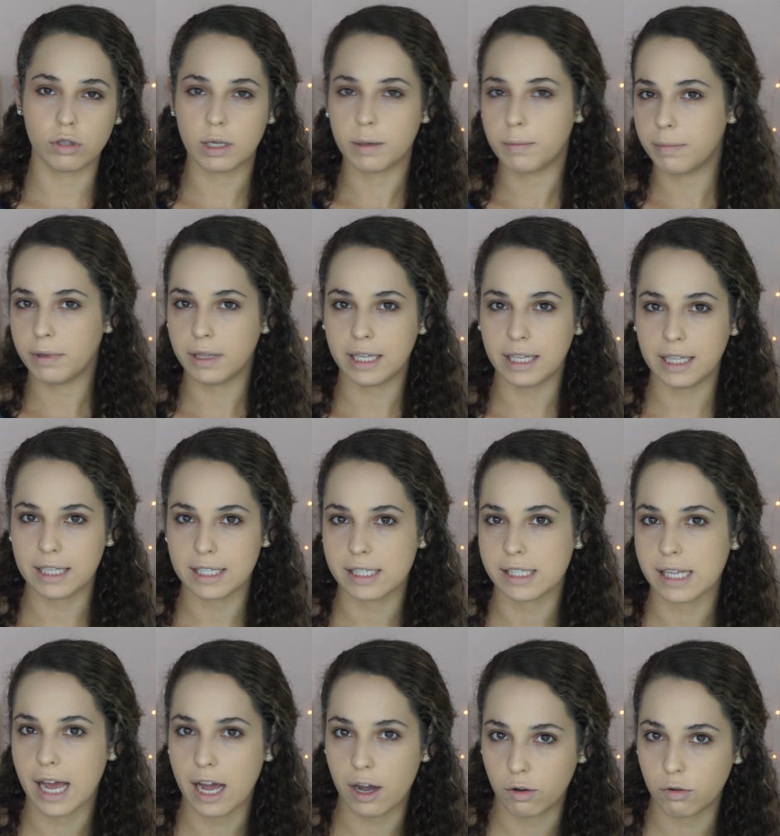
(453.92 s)
complete this
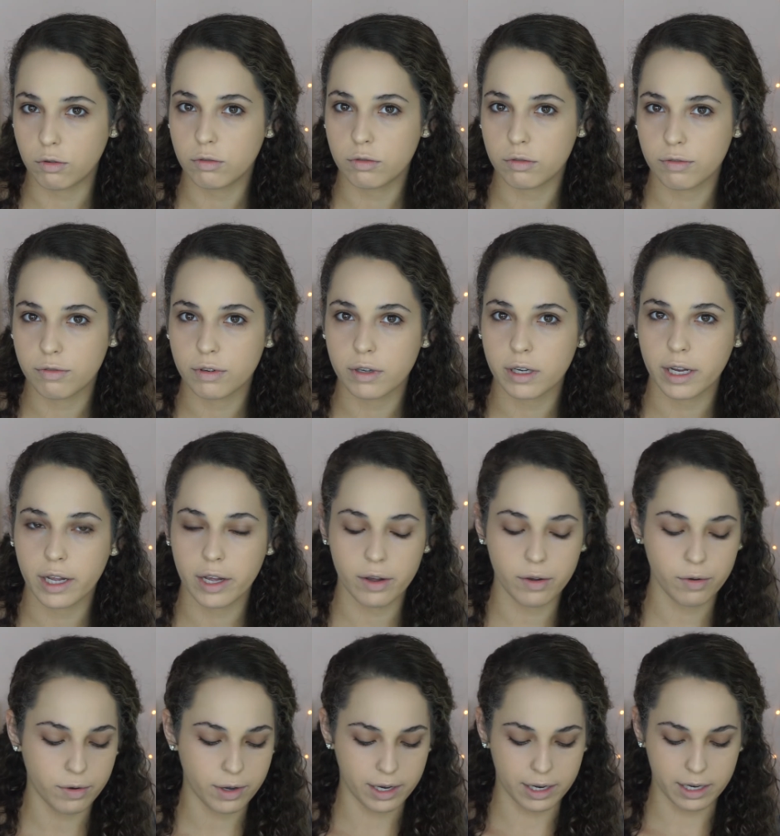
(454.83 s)
out for you
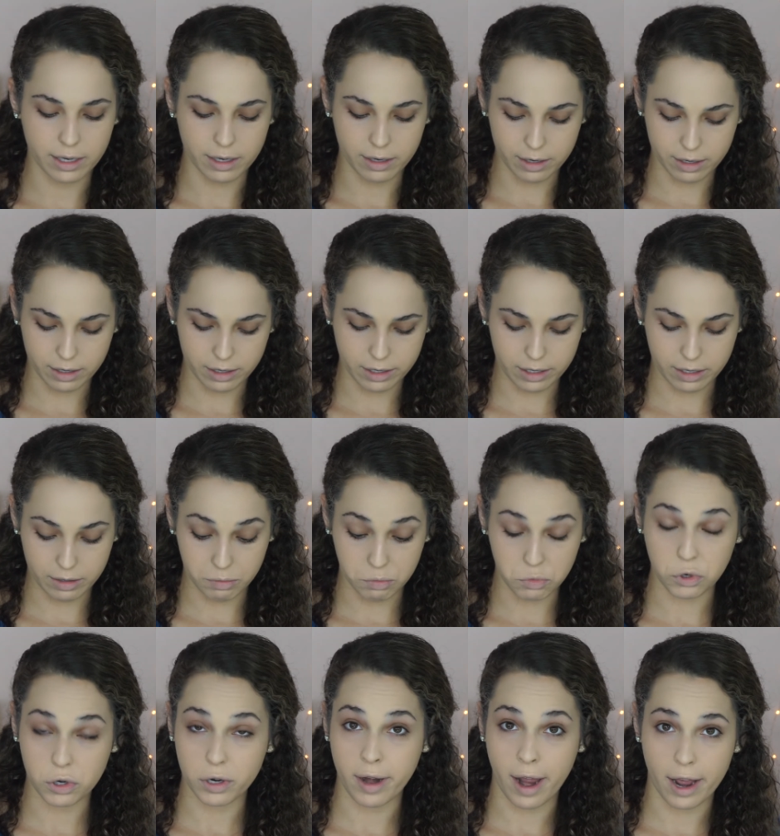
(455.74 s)
at a
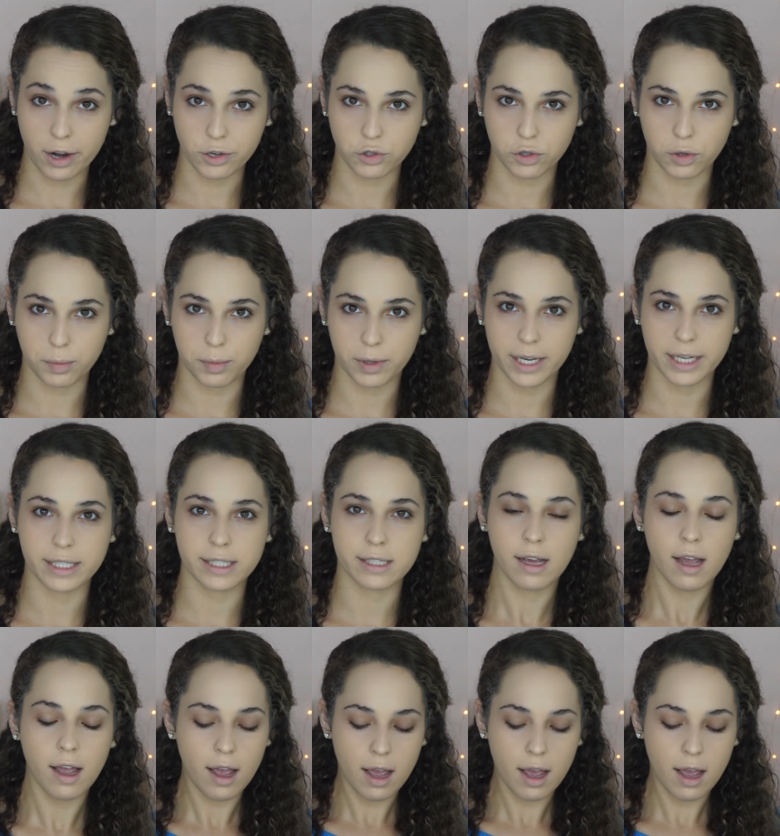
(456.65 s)
more natural place,